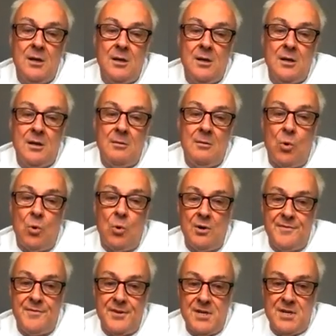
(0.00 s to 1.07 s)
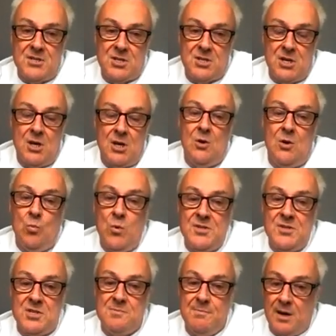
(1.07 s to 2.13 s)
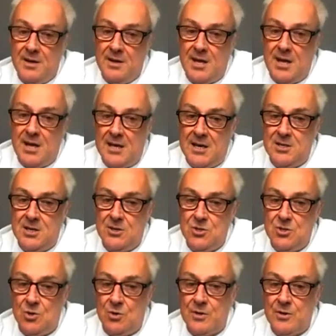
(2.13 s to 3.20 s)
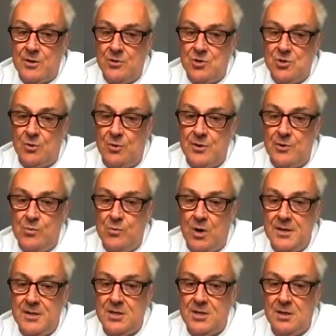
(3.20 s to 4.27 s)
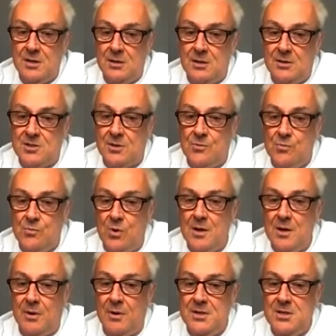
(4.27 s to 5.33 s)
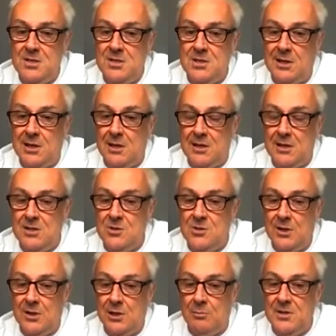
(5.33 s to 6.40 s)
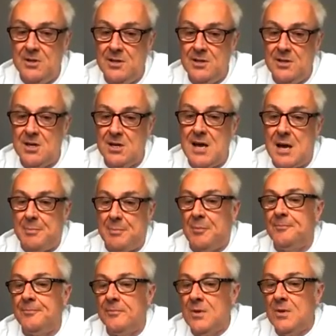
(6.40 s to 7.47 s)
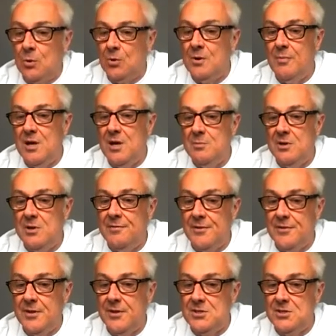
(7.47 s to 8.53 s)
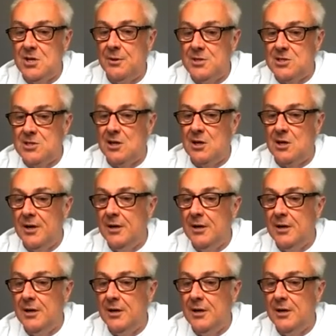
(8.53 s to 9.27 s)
more of the disk whizzes by the head during the write, so the write might eat into a little bit of this gap. Or it may be if the thing is going slower,